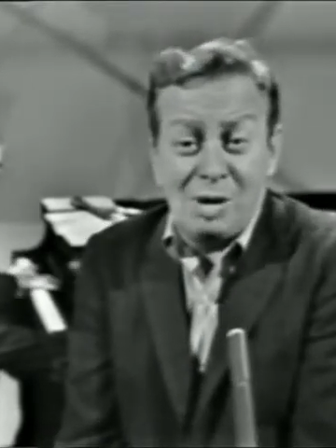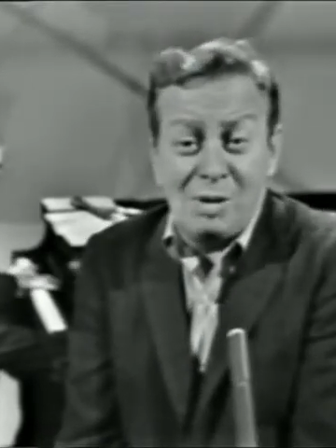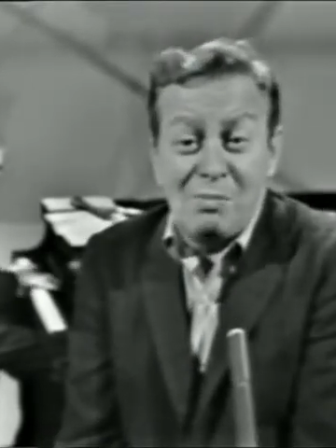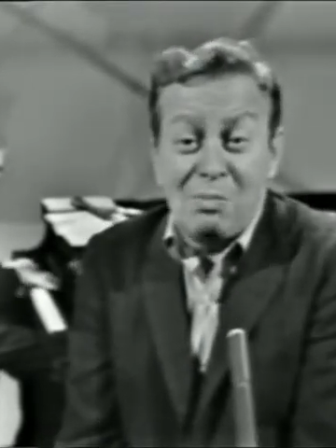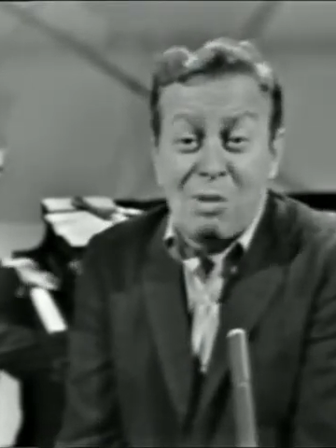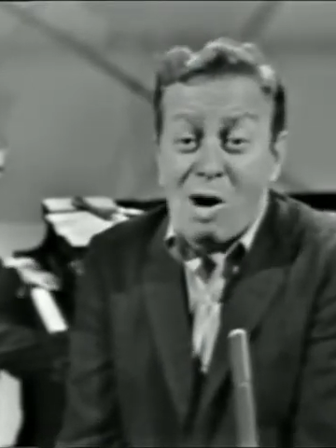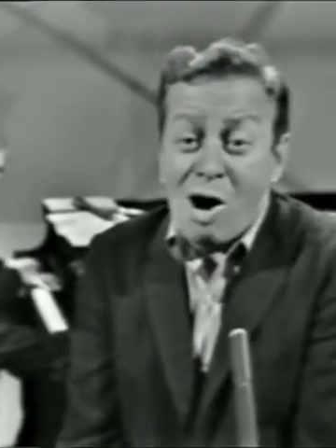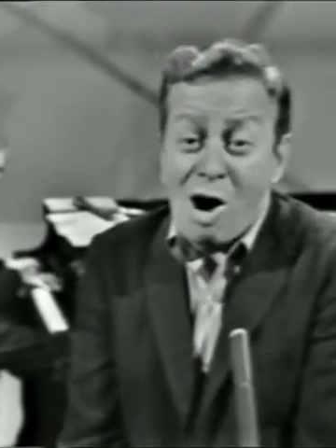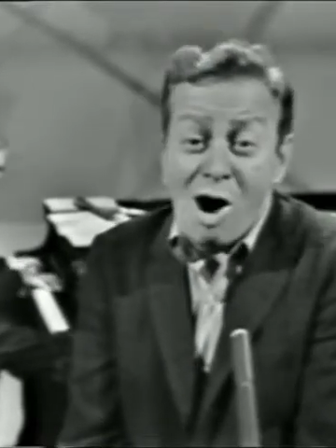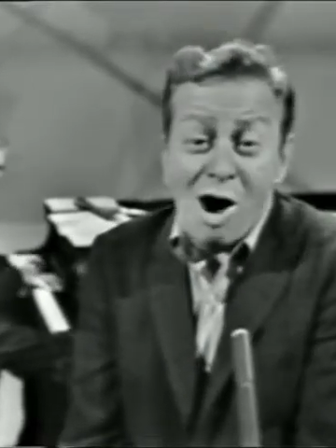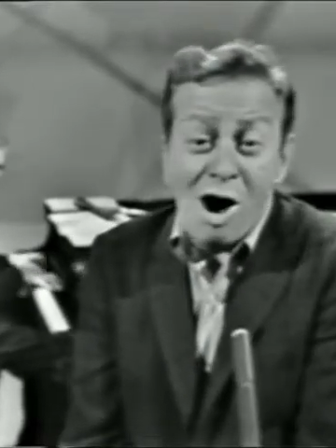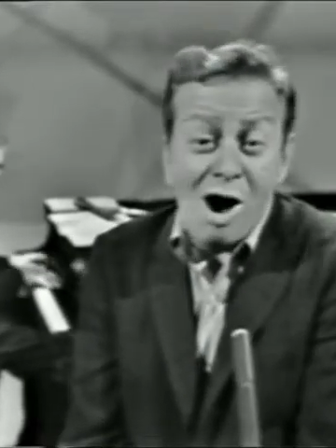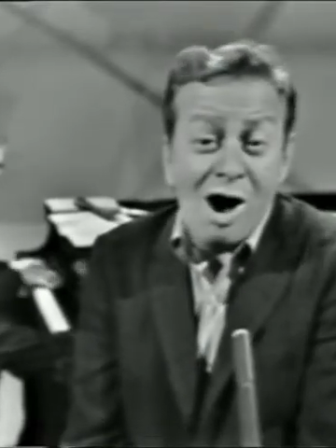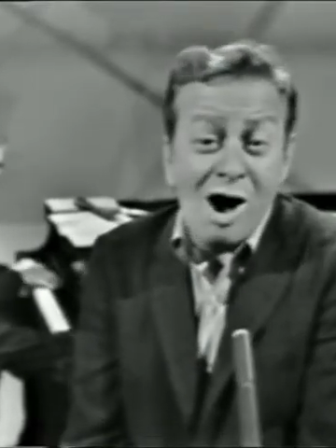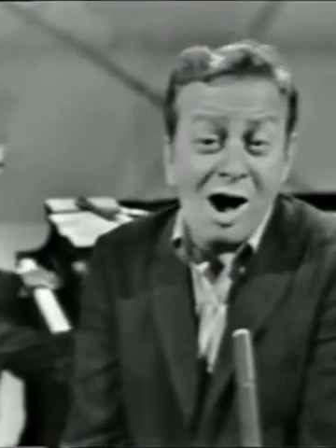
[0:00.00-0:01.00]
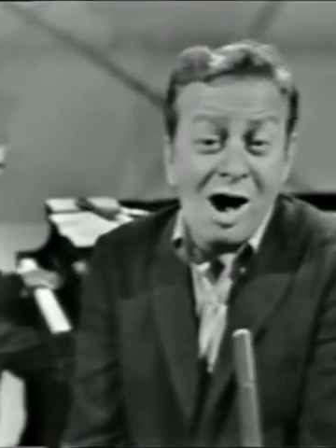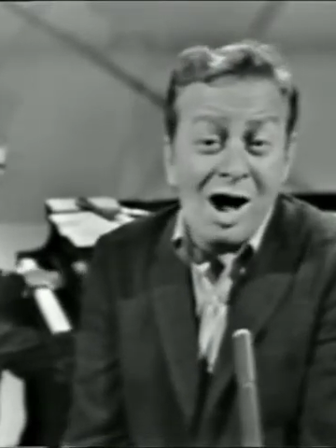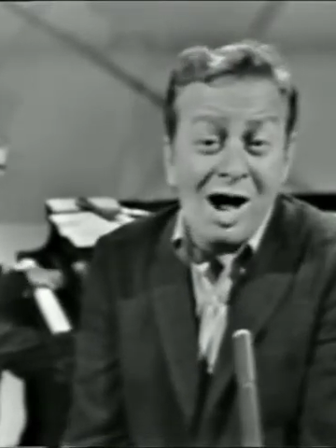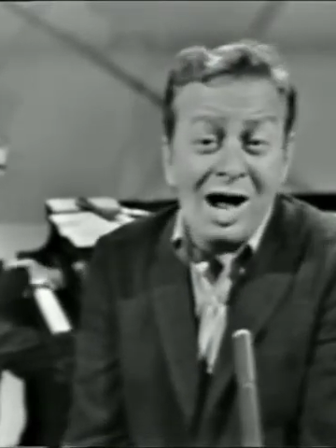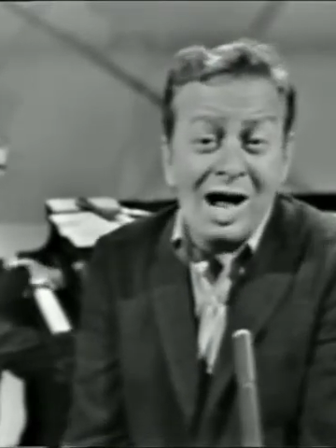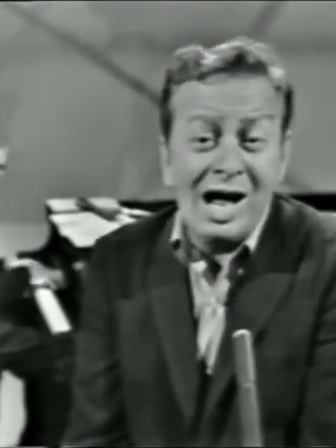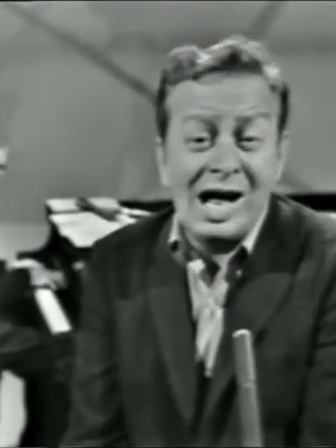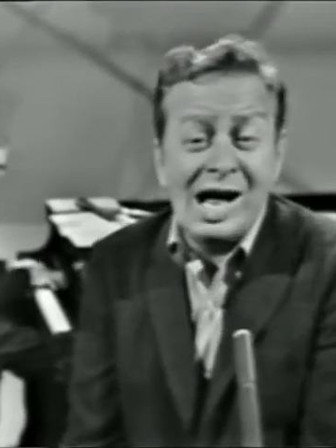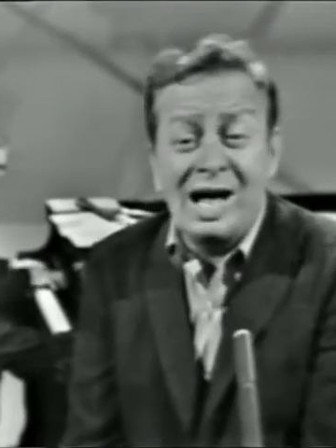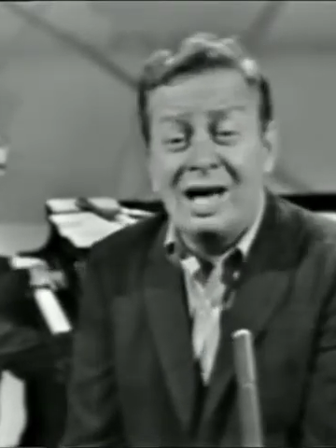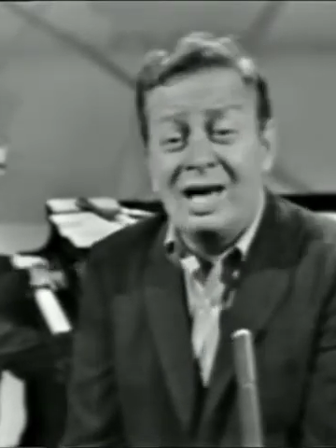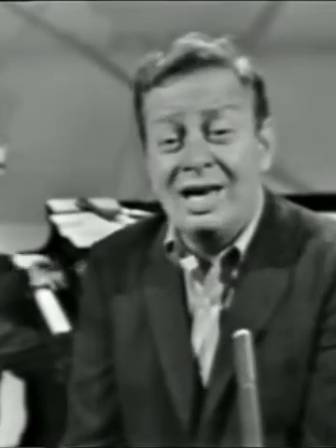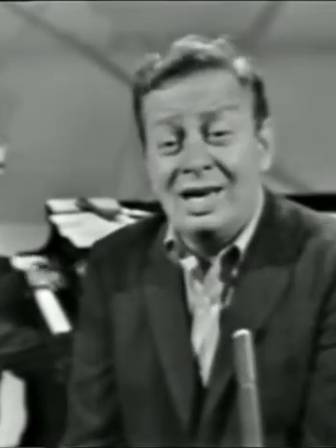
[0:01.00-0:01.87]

a bore